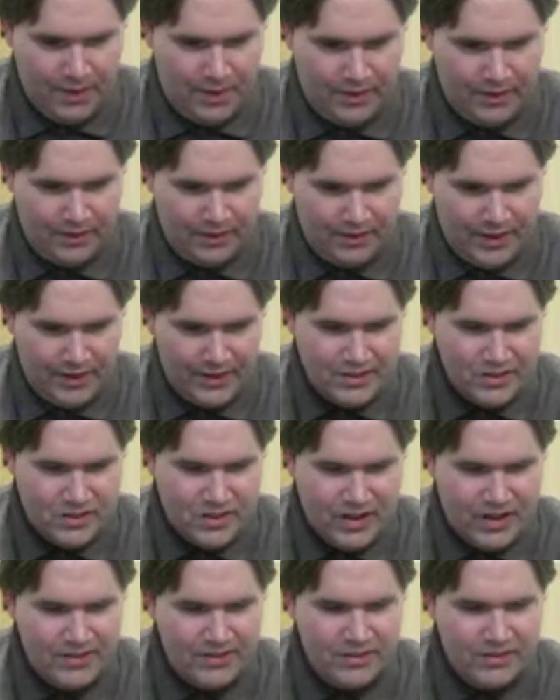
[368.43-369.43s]
And the light
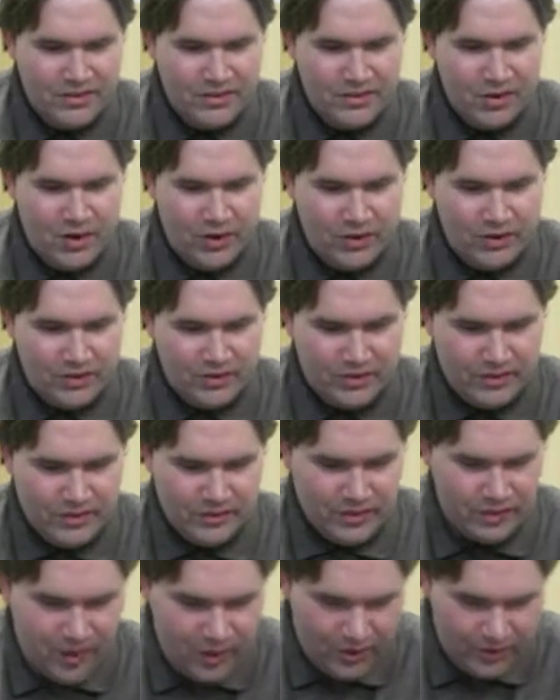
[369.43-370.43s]
shines in the darkness, and
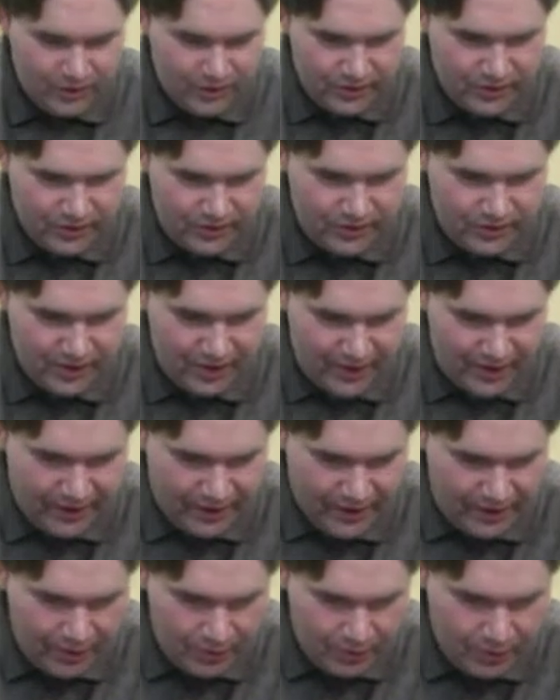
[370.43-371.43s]
the darkness did
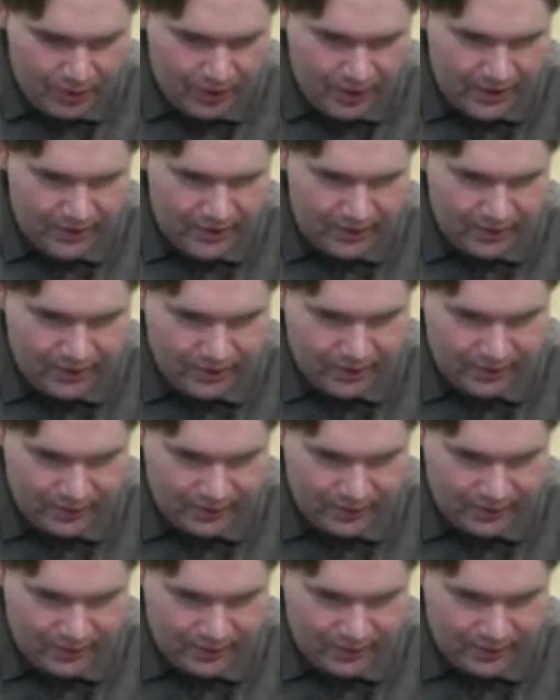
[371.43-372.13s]
not comprehend it.